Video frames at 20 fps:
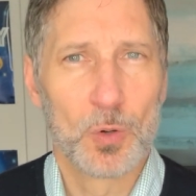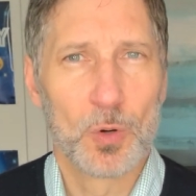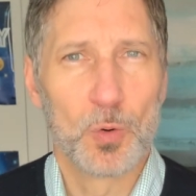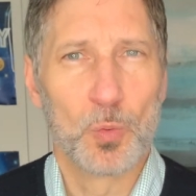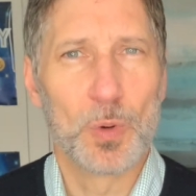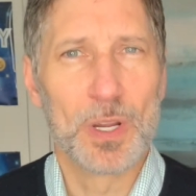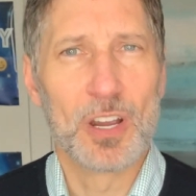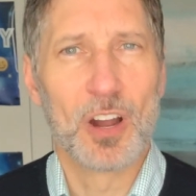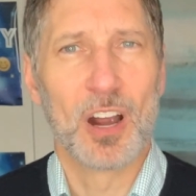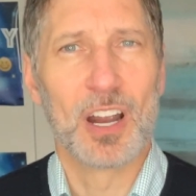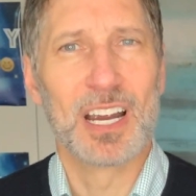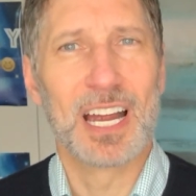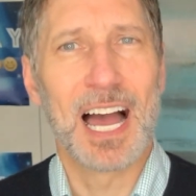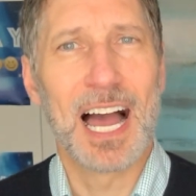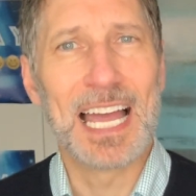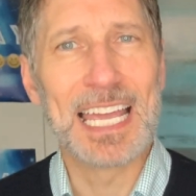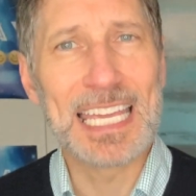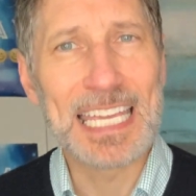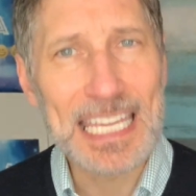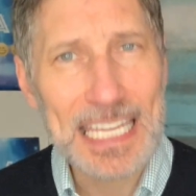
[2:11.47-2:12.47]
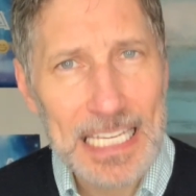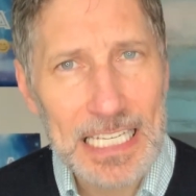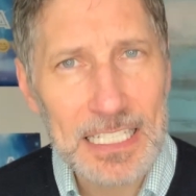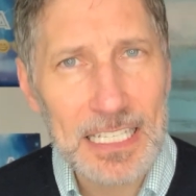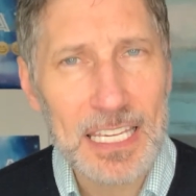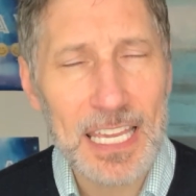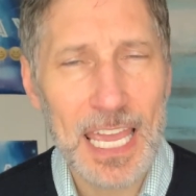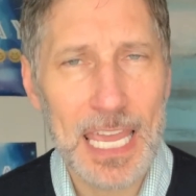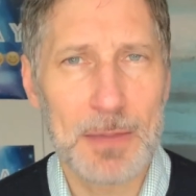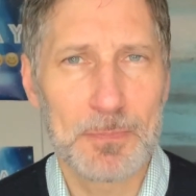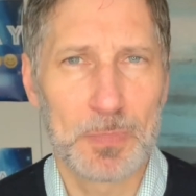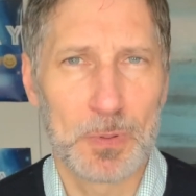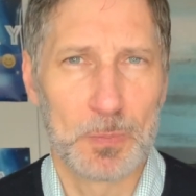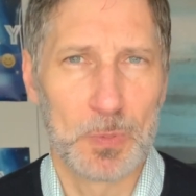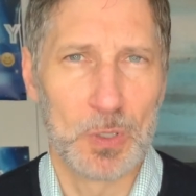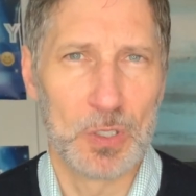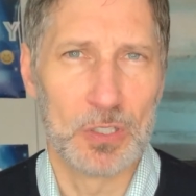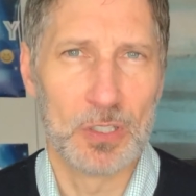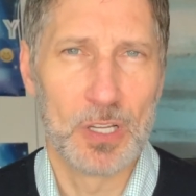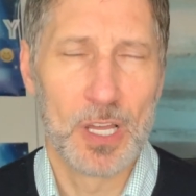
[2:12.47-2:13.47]
We are
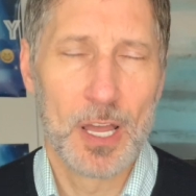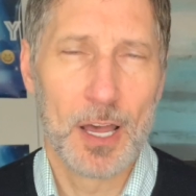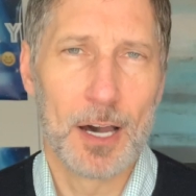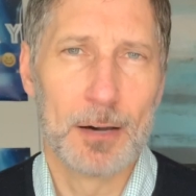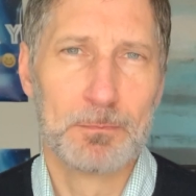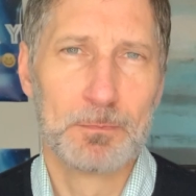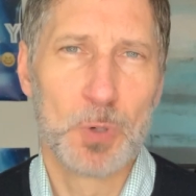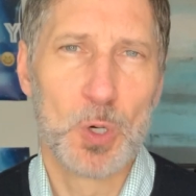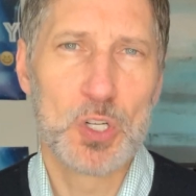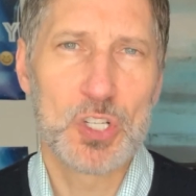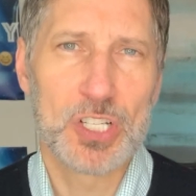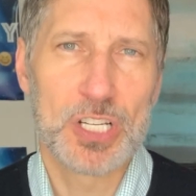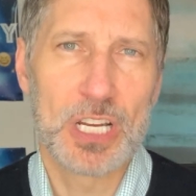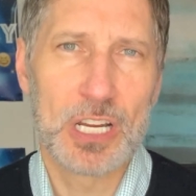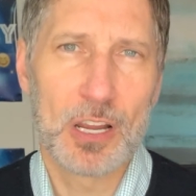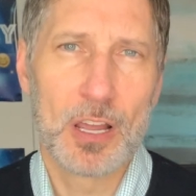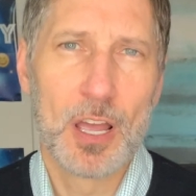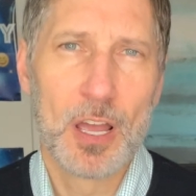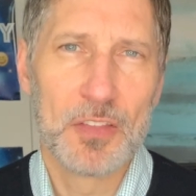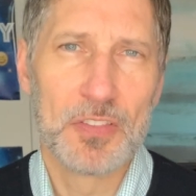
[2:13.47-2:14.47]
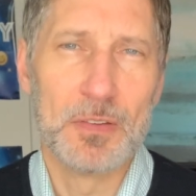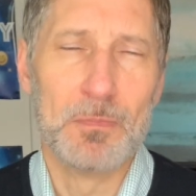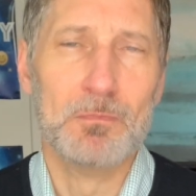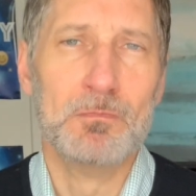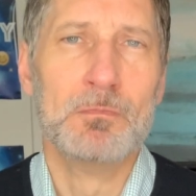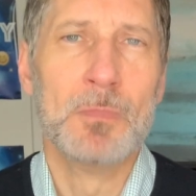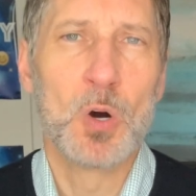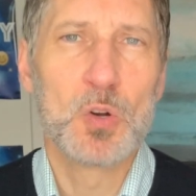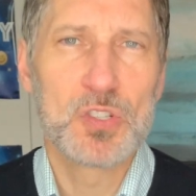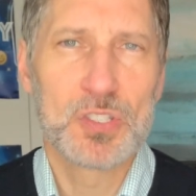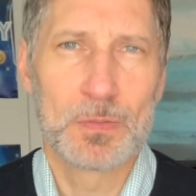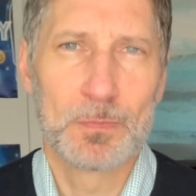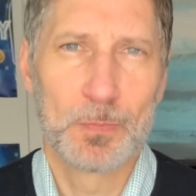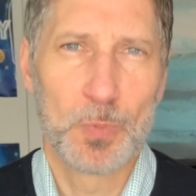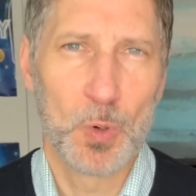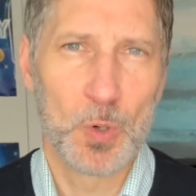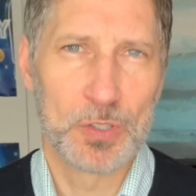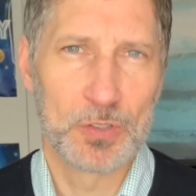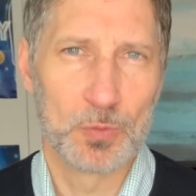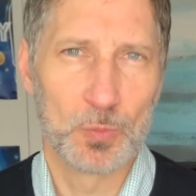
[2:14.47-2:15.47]
incapable of pushing the most
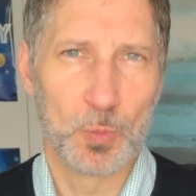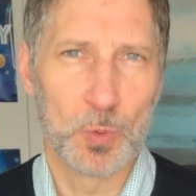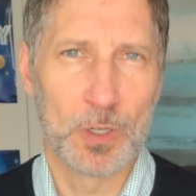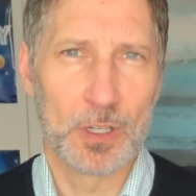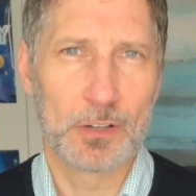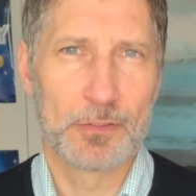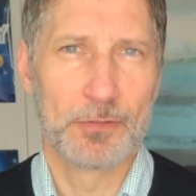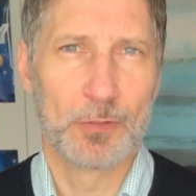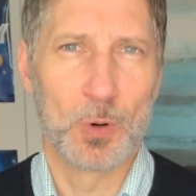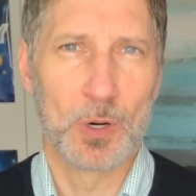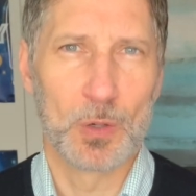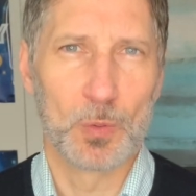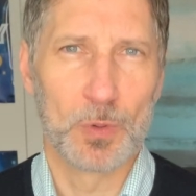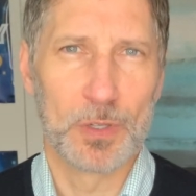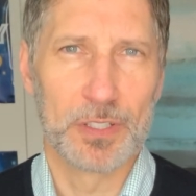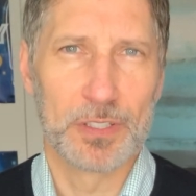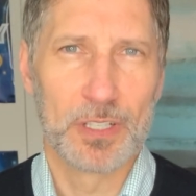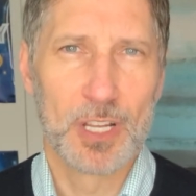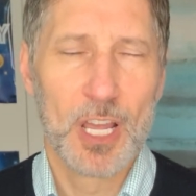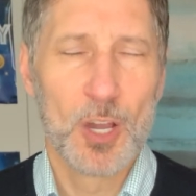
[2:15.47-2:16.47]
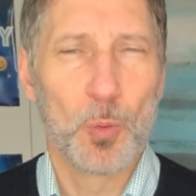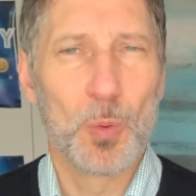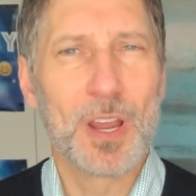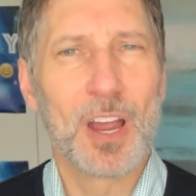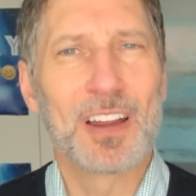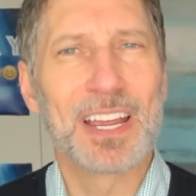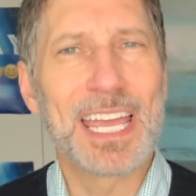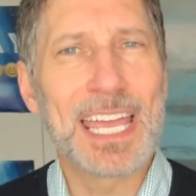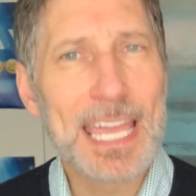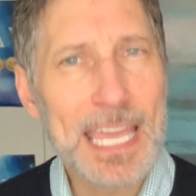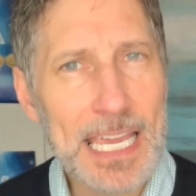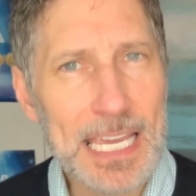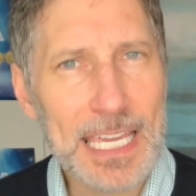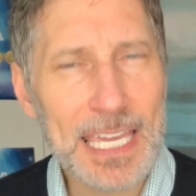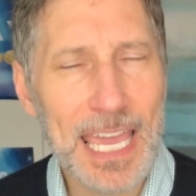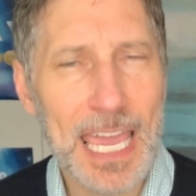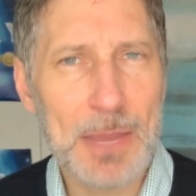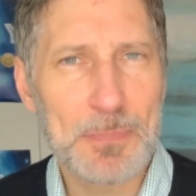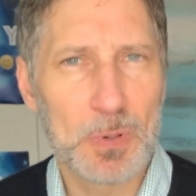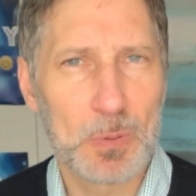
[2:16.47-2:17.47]
important work forward. We are
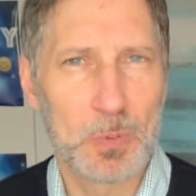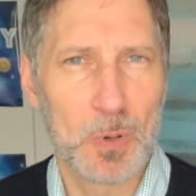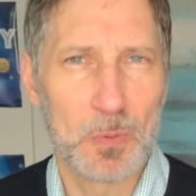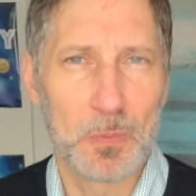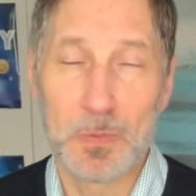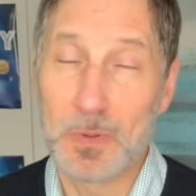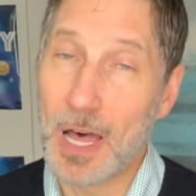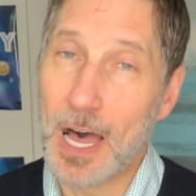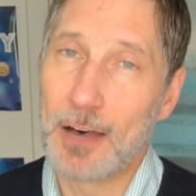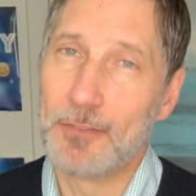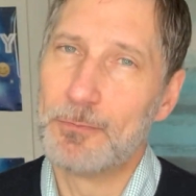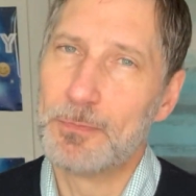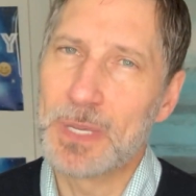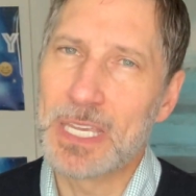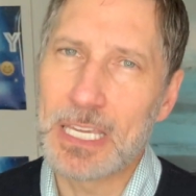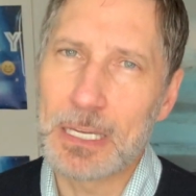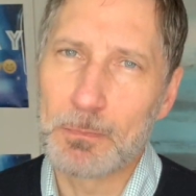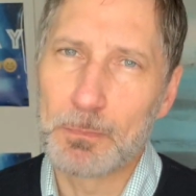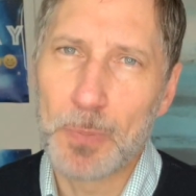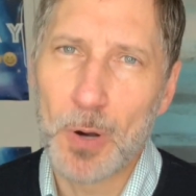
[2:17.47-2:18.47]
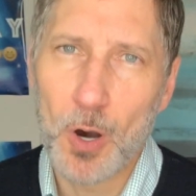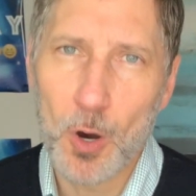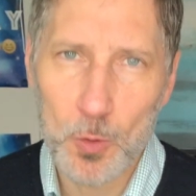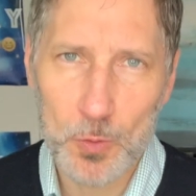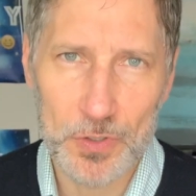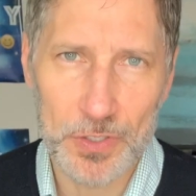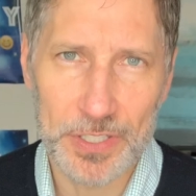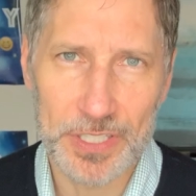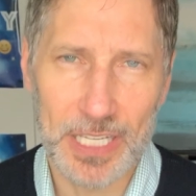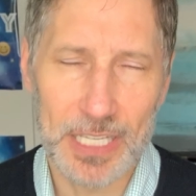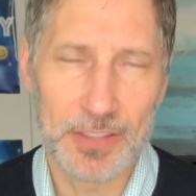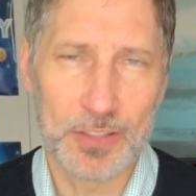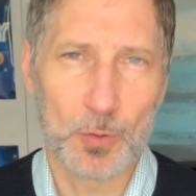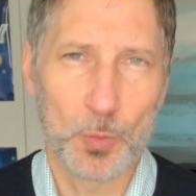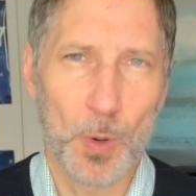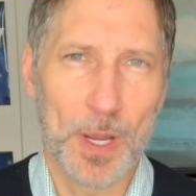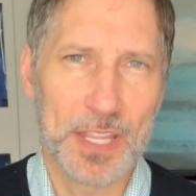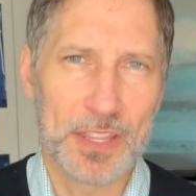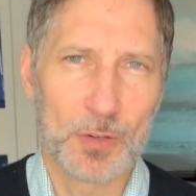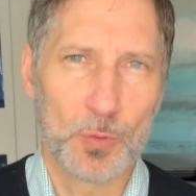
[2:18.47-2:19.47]
incapable of being potent in the
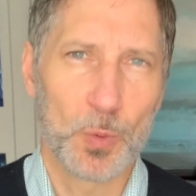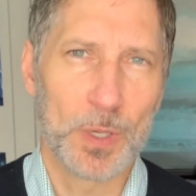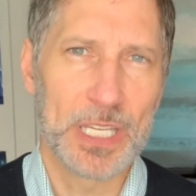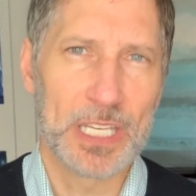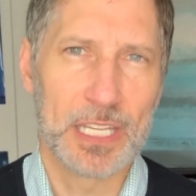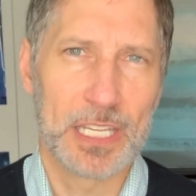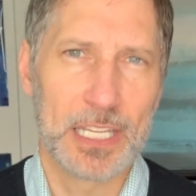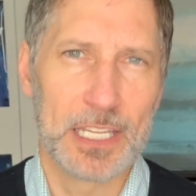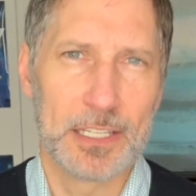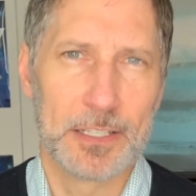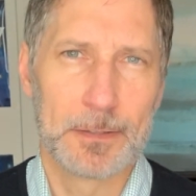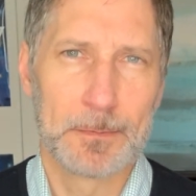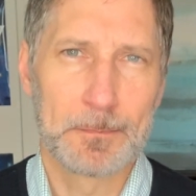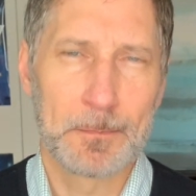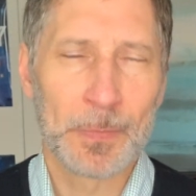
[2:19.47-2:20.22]
way that we need.